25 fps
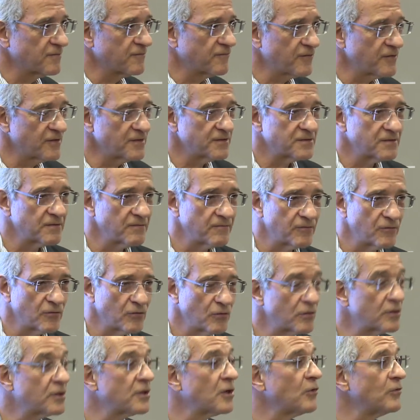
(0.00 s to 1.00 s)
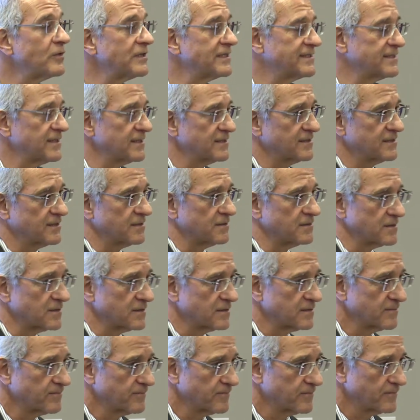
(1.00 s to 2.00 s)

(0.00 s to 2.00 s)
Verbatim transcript: first of all, coexistence.